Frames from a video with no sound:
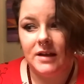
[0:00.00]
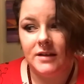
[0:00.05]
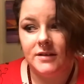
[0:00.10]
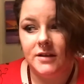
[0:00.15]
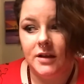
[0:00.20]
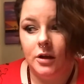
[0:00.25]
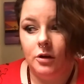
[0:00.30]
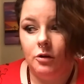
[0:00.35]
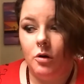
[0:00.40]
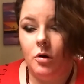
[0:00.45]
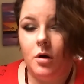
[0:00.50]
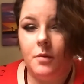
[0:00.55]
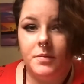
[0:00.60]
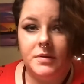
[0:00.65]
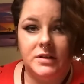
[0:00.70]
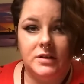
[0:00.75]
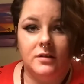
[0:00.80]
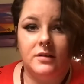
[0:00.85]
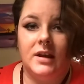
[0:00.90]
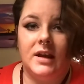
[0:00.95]
as they grow up
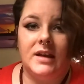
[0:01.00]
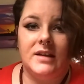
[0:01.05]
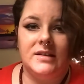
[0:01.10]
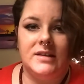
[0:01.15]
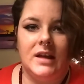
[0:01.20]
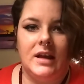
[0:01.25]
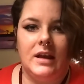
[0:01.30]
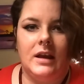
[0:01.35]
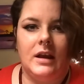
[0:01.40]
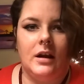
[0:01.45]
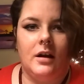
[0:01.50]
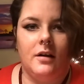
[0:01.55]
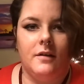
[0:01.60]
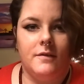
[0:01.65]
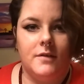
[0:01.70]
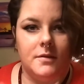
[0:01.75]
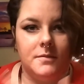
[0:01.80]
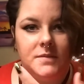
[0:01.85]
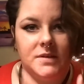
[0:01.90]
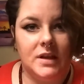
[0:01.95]
until they can take care of
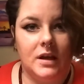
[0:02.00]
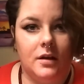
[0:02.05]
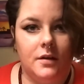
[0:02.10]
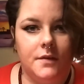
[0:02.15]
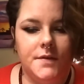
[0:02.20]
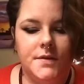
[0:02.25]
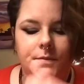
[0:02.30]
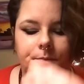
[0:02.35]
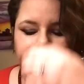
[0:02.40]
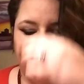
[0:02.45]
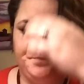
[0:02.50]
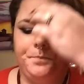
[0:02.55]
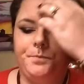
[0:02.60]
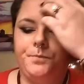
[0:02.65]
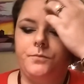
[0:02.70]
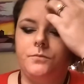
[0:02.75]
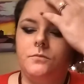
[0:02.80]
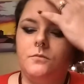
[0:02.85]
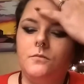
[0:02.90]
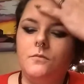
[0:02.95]
themselves.
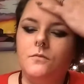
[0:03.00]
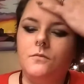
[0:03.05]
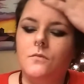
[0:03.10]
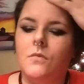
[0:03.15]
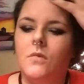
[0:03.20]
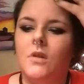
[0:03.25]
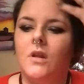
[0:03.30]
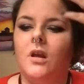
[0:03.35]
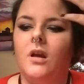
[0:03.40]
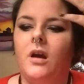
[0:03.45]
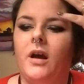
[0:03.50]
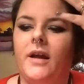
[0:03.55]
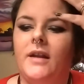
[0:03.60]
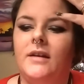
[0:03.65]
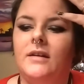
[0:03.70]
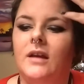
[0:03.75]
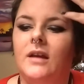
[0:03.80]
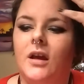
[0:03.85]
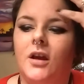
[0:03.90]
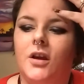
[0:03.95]

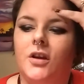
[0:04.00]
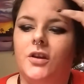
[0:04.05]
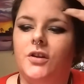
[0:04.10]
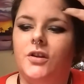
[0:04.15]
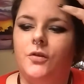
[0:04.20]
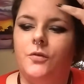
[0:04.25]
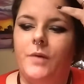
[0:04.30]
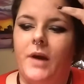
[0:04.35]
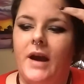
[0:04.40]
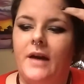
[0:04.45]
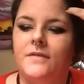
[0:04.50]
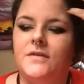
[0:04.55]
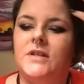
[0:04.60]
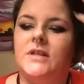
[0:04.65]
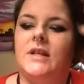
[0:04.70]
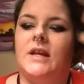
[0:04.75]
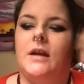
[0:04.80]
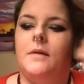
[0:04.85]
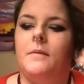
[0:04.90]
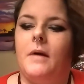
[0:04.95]
And you have to
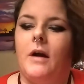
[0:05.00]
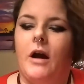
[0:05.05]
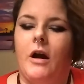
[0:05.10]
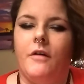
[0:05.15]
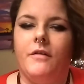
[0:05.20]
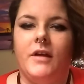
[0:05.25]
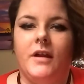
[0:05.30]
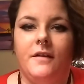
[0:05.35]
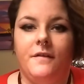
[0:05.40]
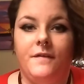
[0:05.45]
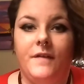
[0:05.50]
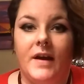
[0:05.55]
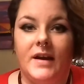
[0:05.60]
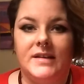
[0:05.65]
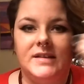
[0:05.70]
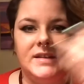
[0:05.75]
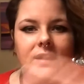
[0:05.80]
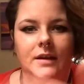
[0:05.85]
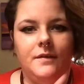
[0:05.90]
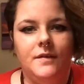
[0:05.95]
think about how that
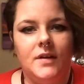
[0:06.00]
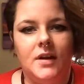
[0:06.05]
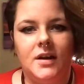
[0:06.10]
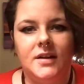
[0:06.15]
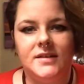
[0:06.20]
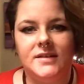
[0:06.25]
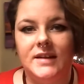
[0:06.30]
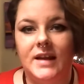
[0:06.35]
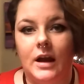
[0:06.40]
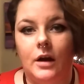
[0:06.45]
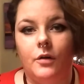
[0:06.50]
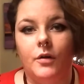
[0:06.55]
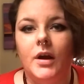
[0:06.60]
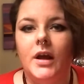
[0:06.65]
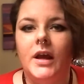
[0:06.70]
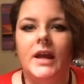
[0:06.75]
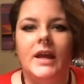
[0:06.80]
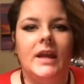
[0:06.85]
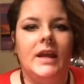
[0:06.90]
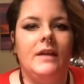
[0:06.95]
affects even us now.
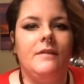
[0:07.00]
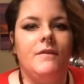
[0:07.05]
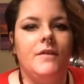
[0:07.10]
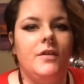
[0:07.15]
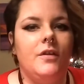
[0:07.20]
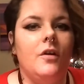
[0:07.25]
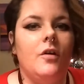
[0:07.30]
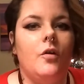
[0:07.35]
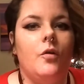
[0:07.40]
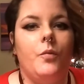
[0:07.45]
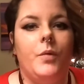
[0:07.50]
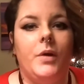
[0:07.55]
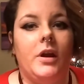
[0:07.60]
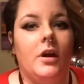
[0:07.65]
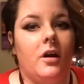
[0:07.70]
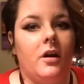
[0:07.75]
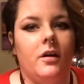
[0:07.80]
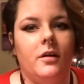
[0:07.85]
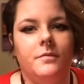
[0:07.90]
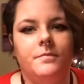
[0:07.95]
Even though we
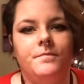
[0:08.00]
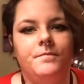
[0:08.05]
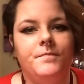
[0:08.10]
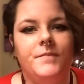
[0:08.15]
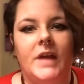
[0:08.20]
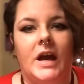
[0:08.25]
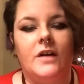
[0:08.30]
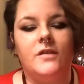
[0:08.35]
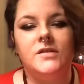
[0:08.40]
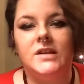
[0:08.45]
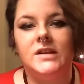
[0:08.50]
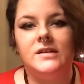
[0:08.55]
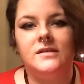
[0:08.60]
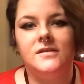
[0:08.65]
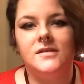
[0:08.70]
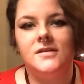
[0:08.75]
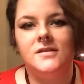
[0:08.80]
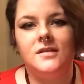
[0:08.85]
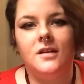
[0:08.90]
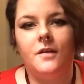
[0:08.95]
are
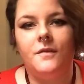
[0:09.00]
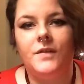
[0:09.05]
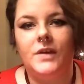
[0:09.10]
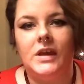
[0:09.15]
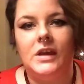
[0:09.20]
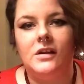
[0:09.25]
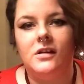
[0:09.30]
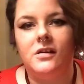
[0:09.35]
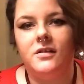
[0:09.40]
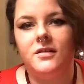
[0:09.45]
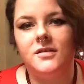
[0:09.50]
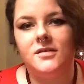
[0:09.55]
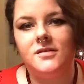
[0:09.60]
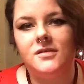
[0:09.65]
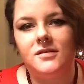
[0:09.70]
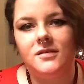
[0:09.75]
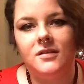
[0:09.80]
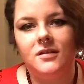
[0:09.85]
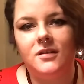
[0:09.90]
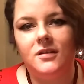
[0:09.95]
thousands of
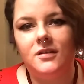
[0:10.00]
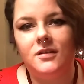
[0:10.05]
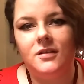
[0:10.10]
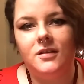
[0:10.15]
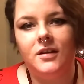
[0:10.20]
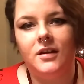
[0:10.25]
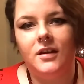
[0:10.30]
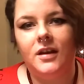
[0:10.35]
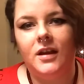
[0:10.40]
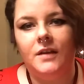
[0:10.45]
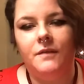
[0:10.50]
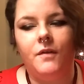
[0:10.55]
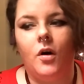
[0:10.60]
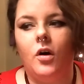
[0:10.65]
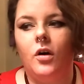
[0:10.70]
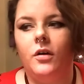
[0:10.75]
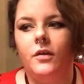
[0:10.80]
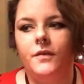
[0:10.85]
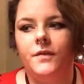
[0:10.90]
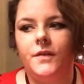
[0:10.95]
years
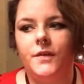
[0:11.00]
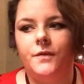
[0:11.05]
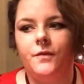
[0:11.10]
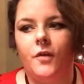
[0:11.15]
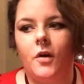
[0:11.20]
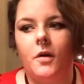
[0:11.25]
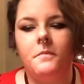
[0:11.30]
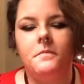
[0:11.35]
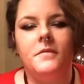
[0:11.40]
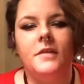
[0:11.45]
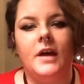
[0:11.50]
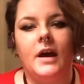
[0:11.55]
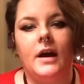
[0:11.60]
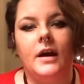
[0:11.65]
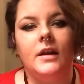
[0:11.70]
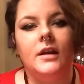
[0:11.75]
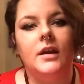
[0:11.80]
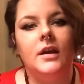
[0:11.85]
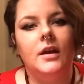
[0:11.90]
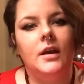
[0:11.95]
evolved from
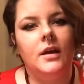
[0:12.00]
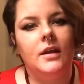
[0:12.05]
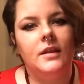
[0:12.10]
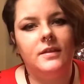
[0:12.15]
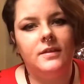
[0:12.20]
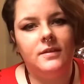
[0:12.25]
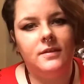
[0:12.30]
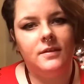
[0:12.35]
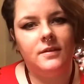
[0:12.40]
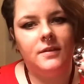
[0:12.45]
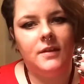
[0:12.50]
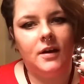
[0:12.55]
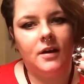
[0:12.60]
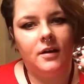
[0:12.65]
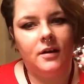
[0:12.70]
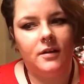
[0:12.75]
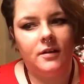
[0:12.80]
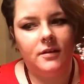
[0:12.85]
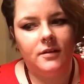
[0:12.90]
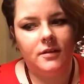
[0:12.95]
that,
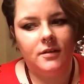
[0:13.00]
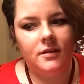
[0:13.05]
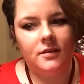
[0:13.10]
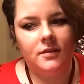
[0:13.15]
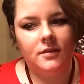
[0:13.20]
that